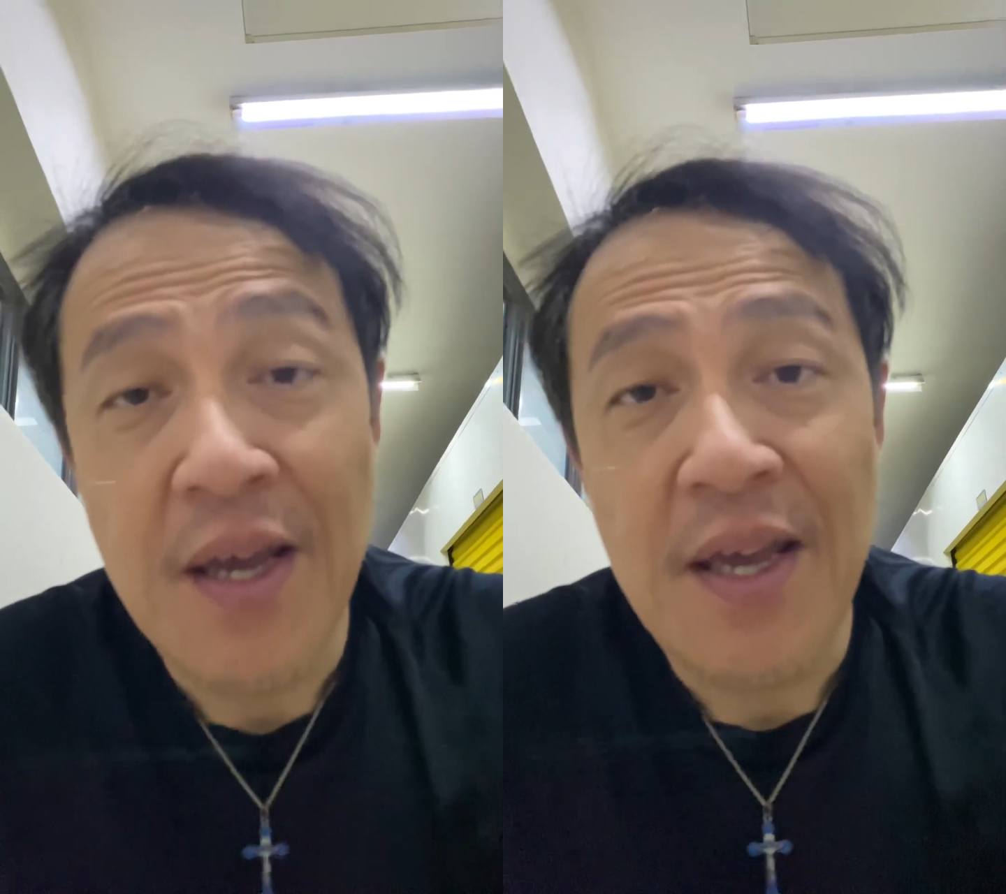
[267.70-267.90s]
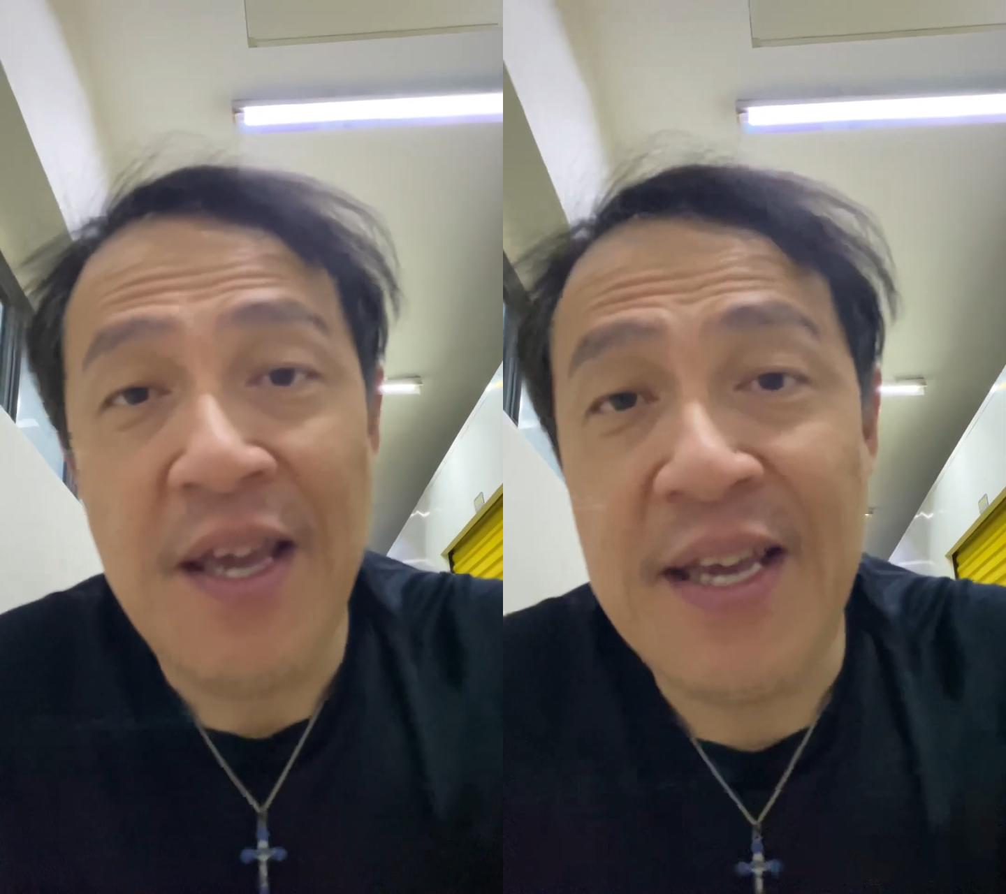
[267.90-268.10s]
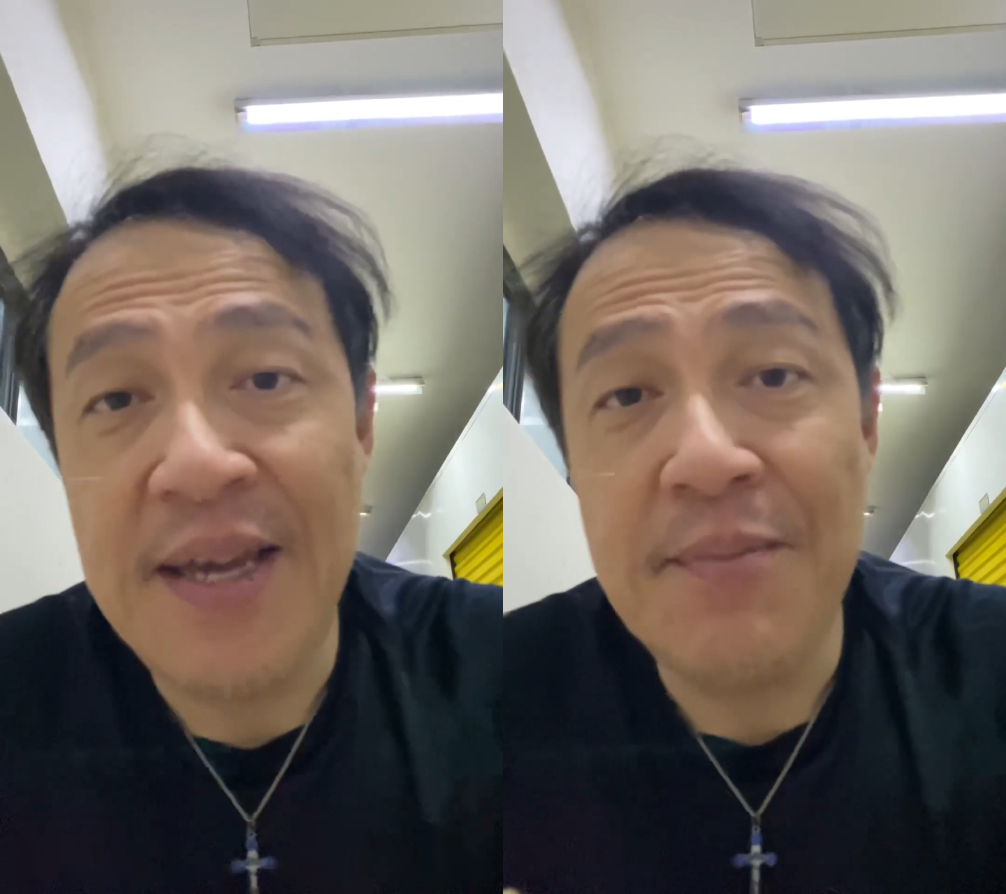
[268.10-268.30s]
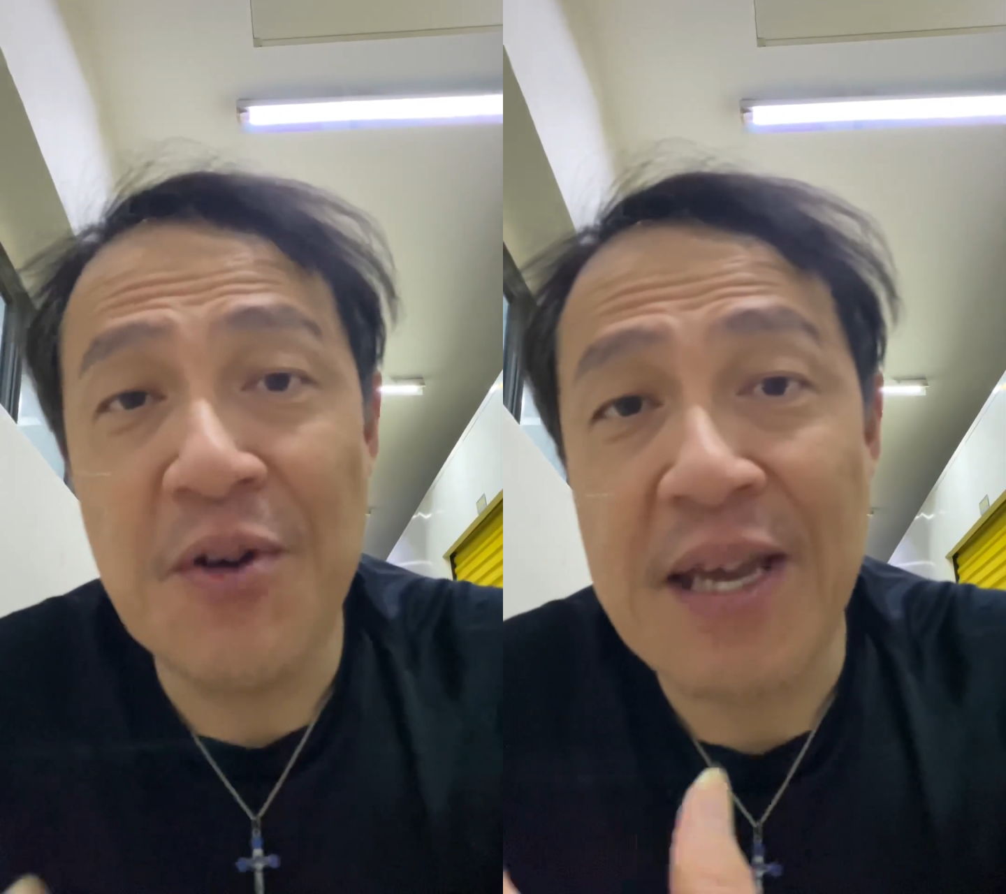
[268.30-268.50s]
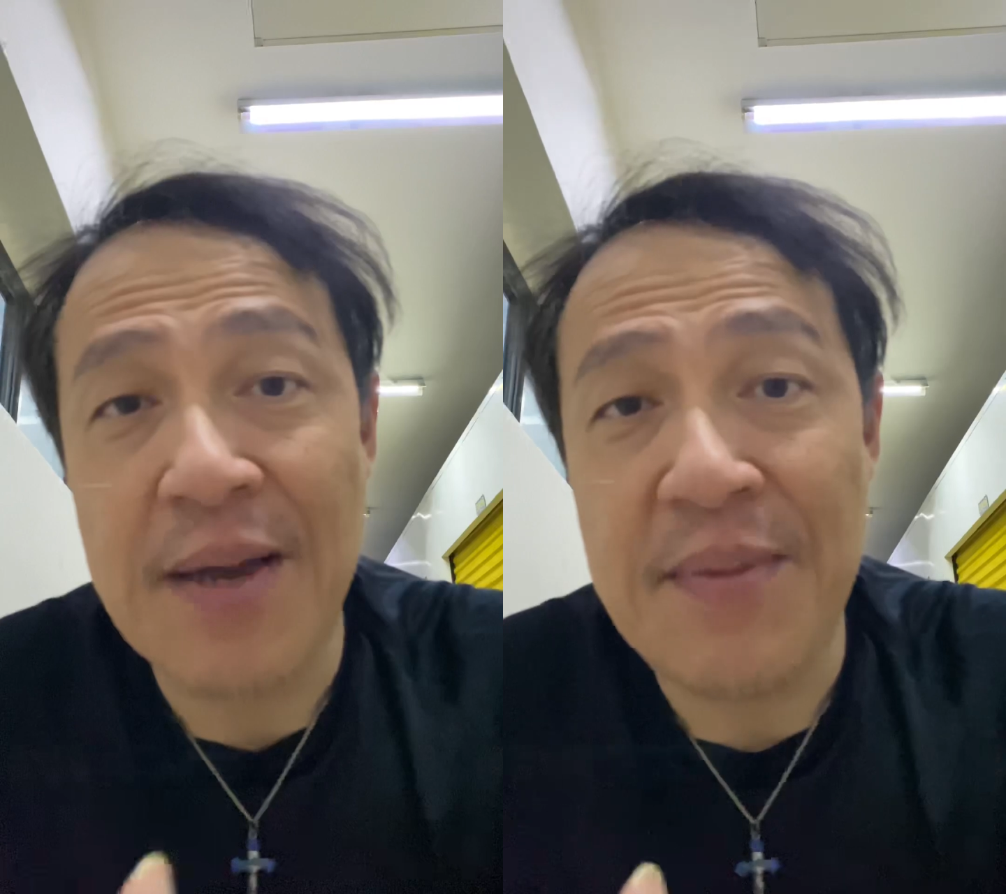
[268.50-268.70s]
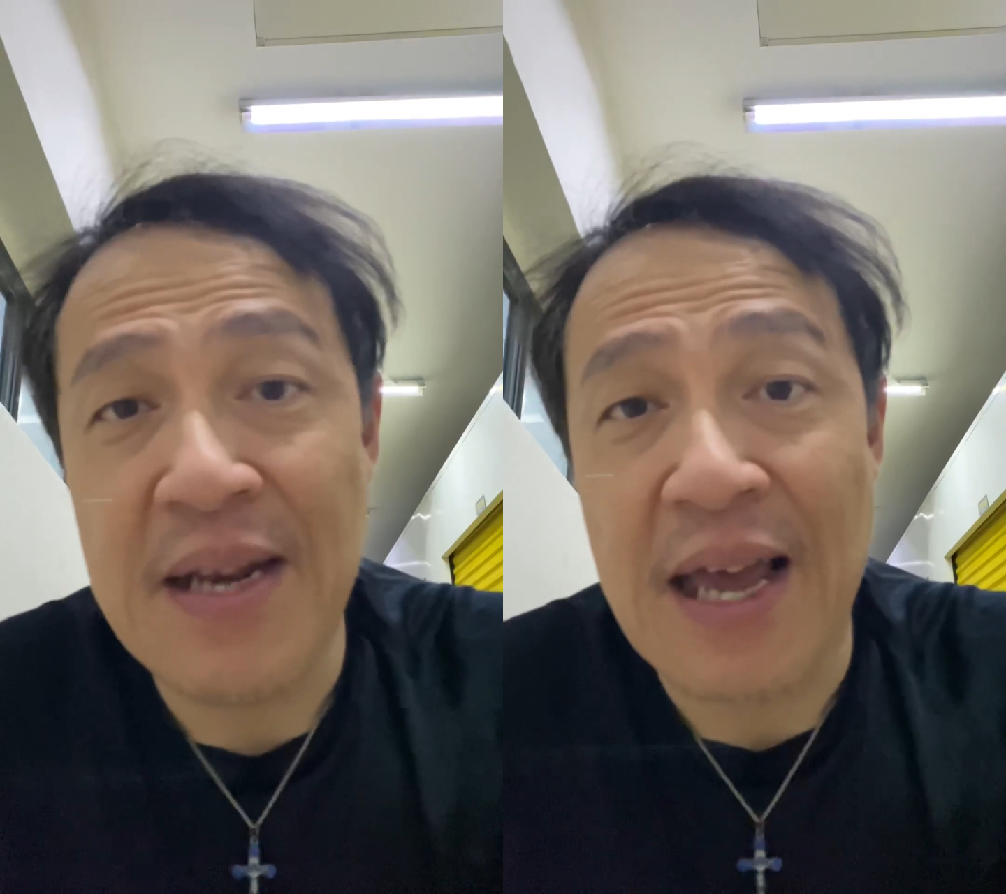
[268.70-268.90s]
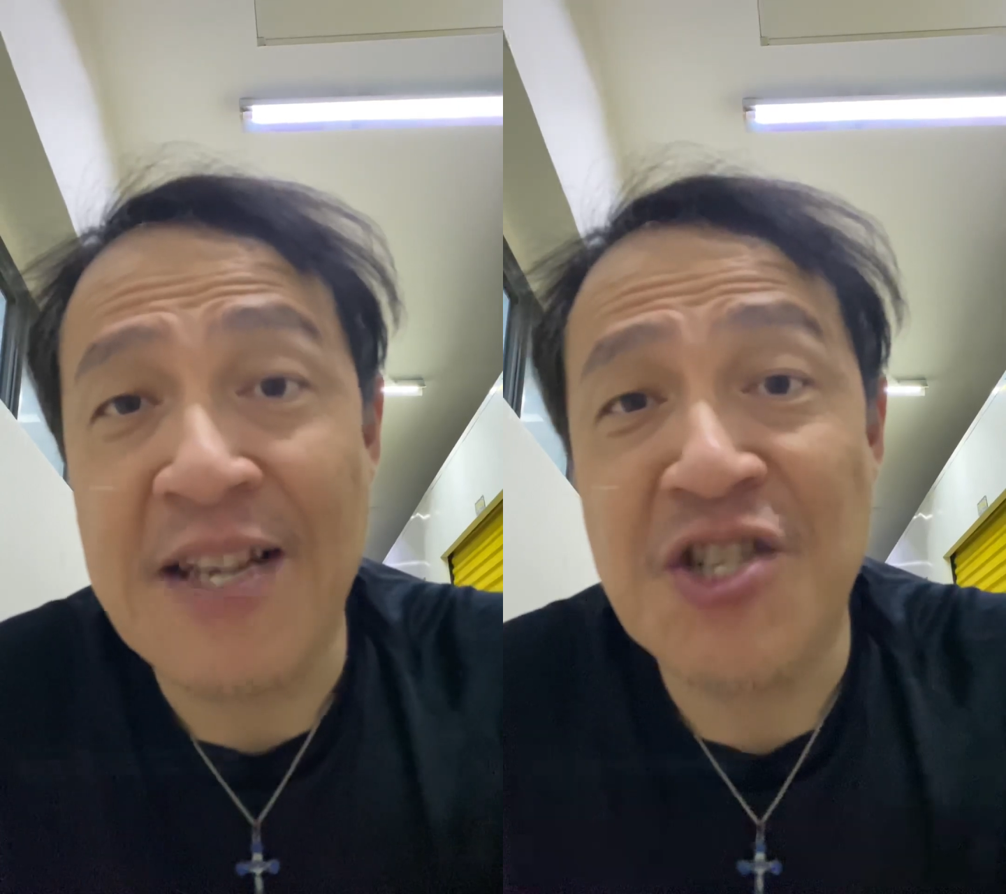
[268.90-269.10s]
He kept looking at me like I